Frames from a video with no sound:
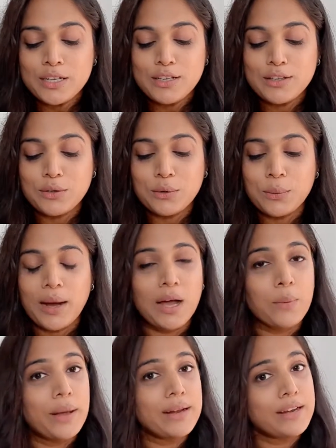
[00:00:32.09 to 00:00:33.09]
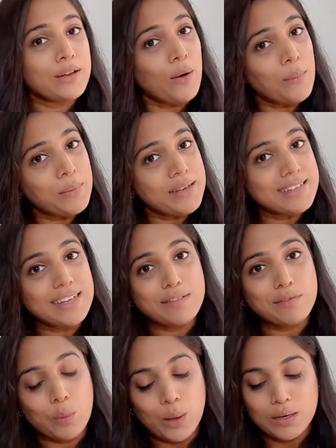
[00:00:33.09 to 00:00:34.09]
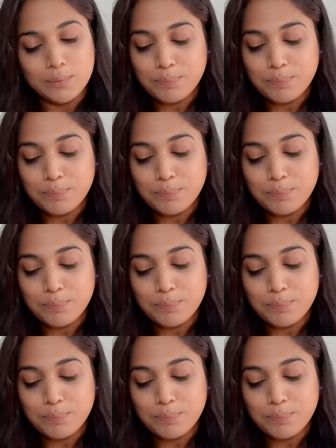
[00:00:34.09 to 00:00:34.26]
So I went and got myself one.